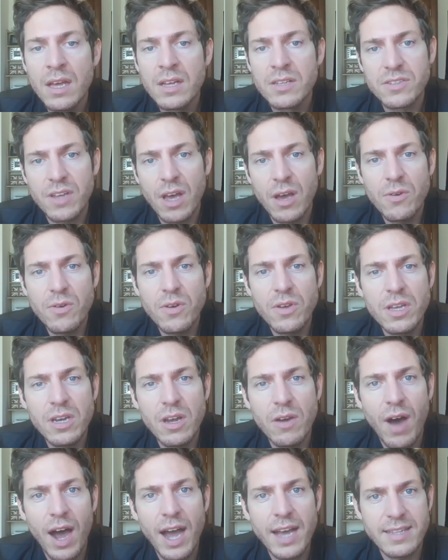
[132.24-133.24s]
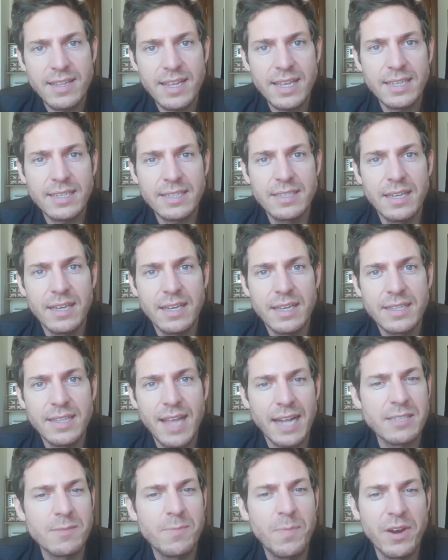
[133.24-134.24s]
So, I think that
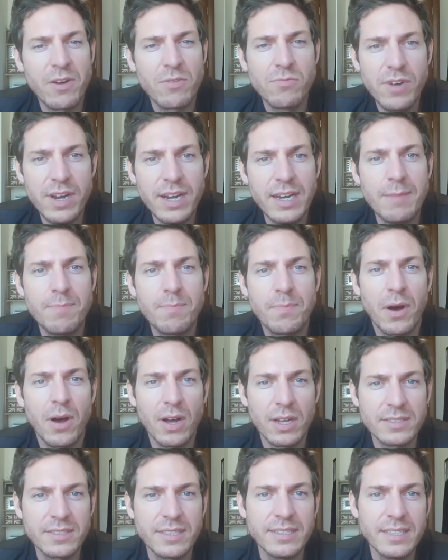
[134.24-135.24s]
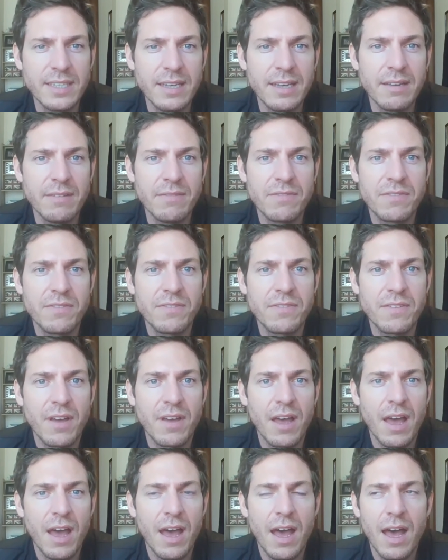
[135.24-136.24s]
that's been a really positive
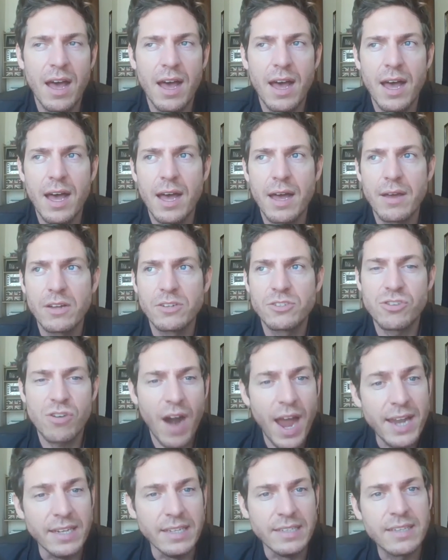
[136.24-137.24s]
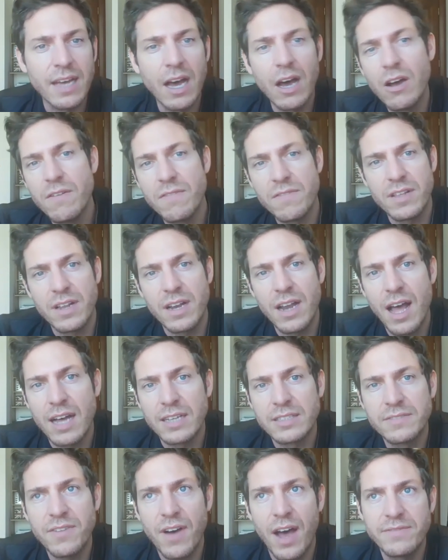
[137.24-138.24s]
trend over the
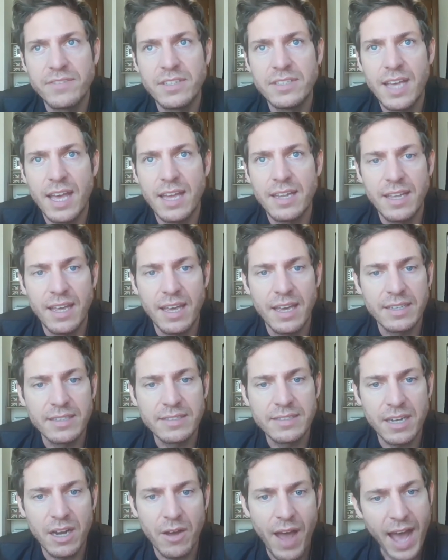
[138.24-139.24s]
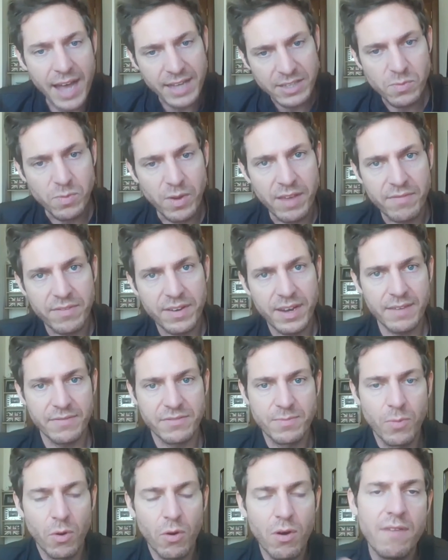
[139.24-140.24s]
last 5 to 10 years. As we've
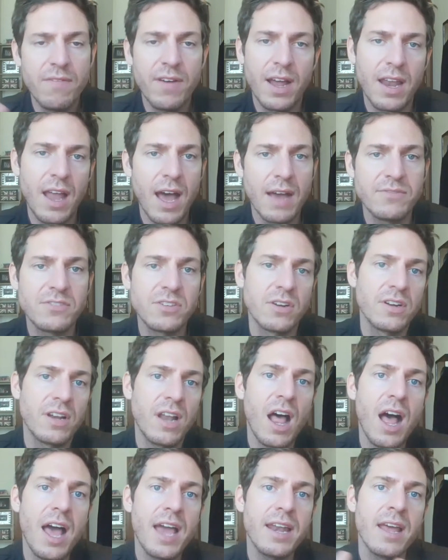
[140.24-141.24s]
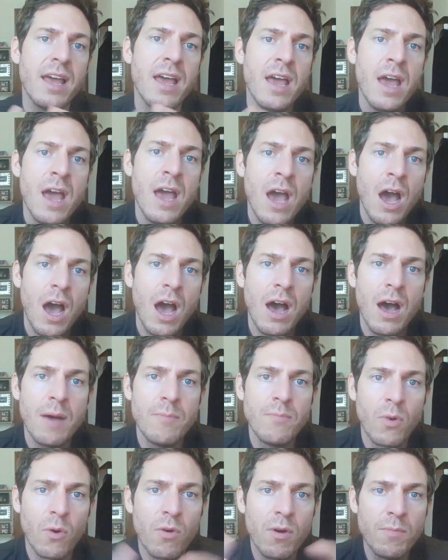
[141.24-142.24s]
lived more of our lives online,
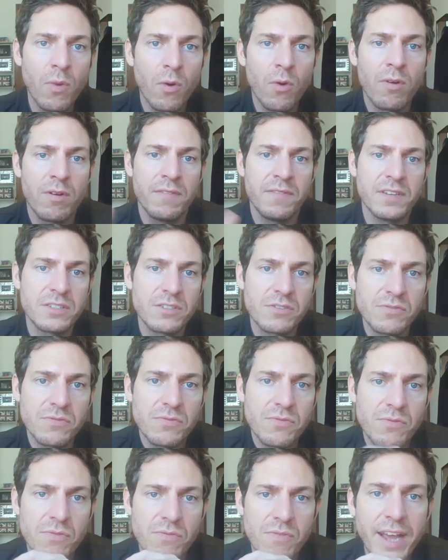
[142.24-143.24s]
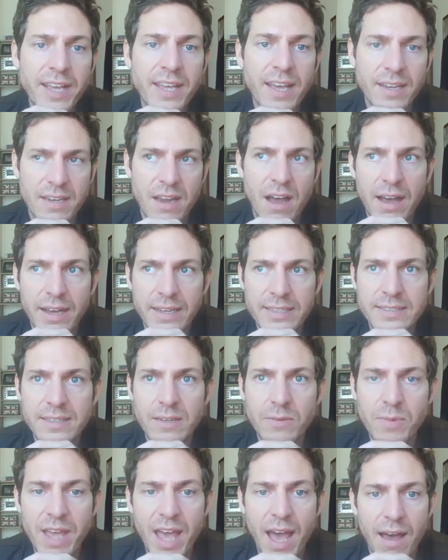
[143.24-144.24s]
more and more of us recognize
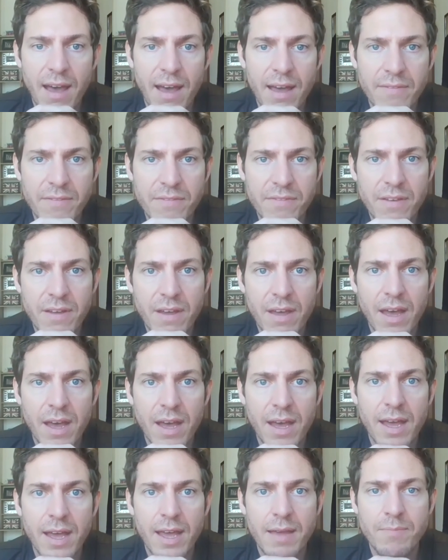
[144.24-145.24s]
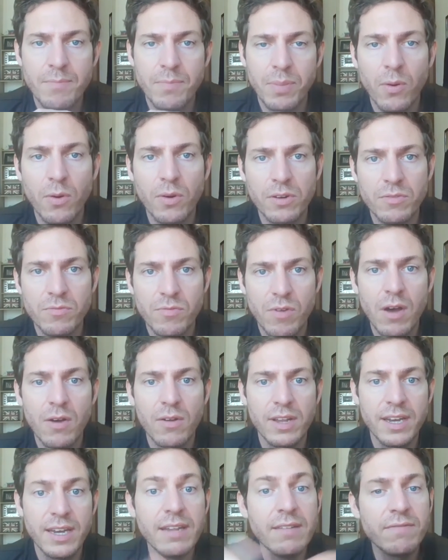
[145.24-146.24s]
that we have an important
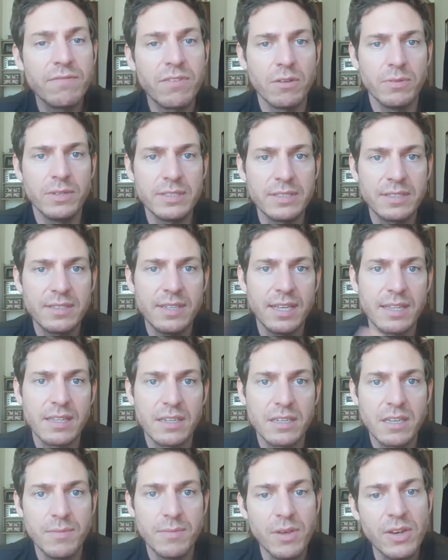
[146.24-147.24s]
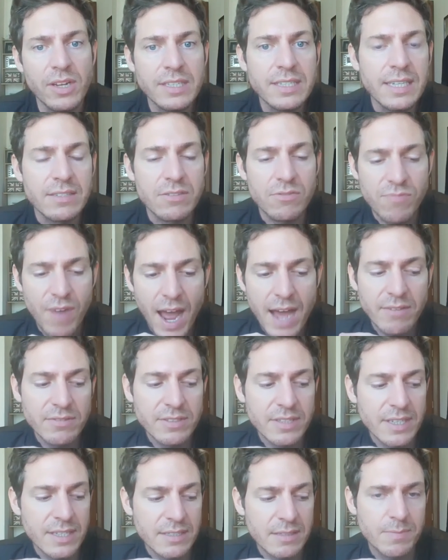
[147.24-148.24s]
role in influencing the communities
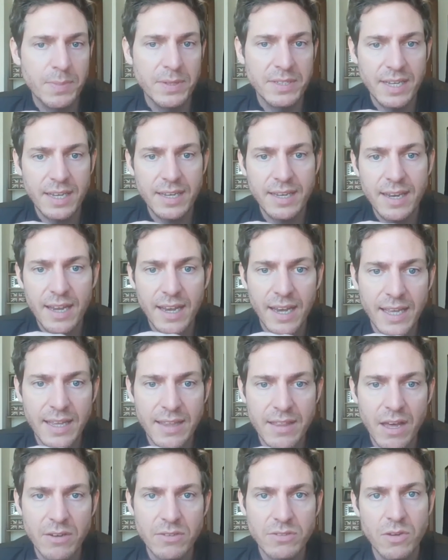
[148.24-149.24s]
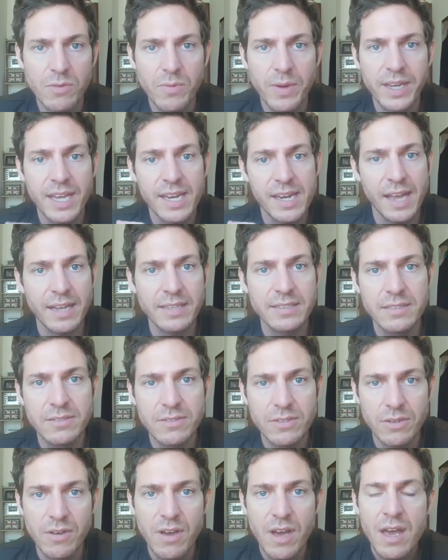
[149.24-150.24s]
around us, particularly those who we're connected
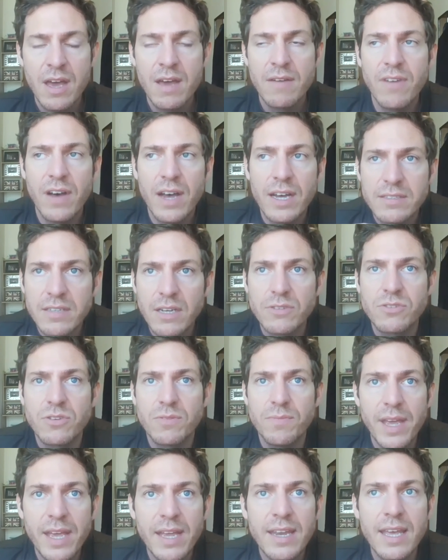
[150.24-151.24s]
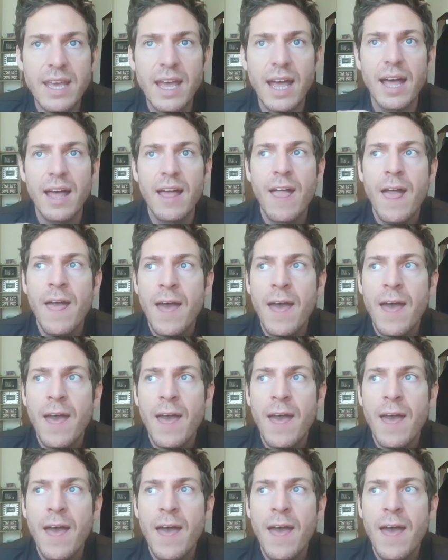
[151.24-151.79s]
to via social media.